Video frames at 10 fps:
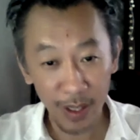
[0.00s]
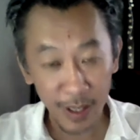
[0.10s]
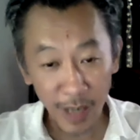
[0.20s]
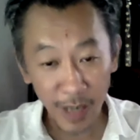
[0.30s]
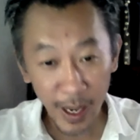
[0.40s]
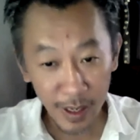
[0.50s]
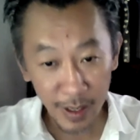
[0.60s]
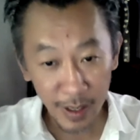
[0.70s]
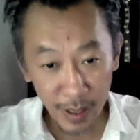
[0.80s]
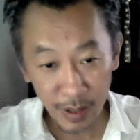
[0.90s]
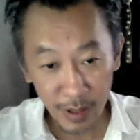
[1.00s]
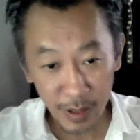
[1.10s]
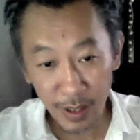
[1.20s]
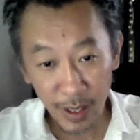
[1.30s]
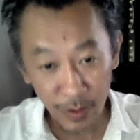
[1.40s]
the light
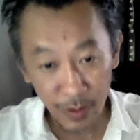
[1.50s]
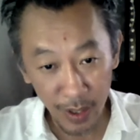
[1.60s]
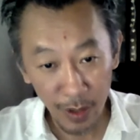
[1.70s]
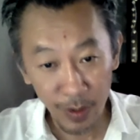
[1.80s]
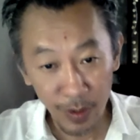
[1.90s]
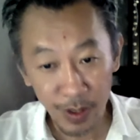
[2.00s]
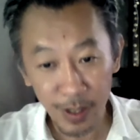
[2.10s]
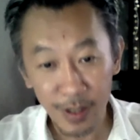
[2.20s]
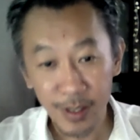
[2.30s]
intensity has reduced,